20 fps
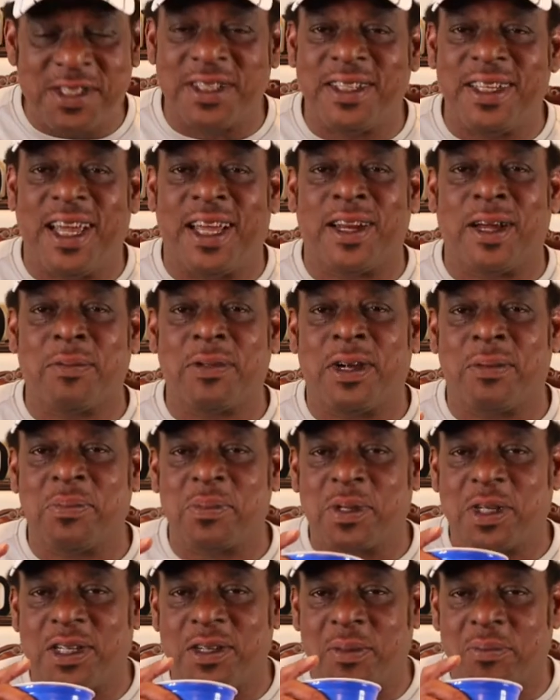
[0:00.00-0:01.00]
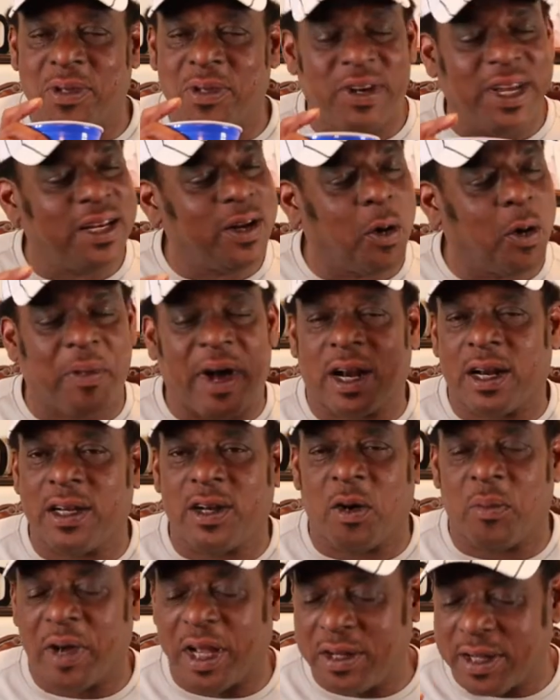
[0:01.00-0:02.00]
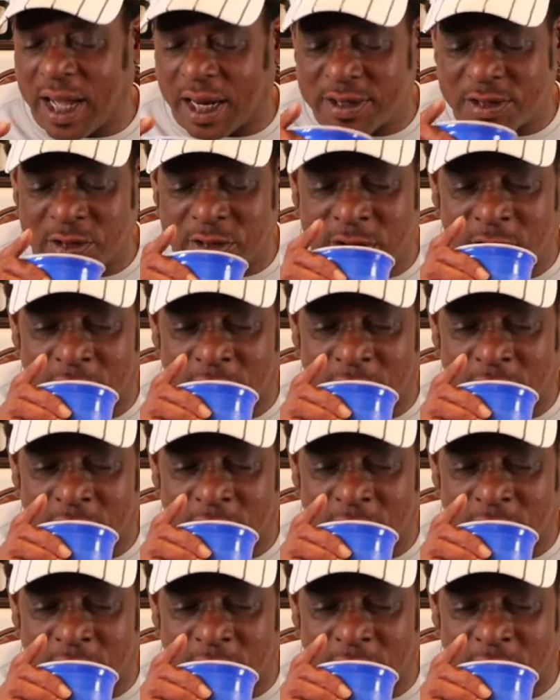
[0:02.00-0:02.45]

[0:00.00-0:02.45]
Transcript: What'd you get? I'm, coming. it don't matter. It don't matter. You got a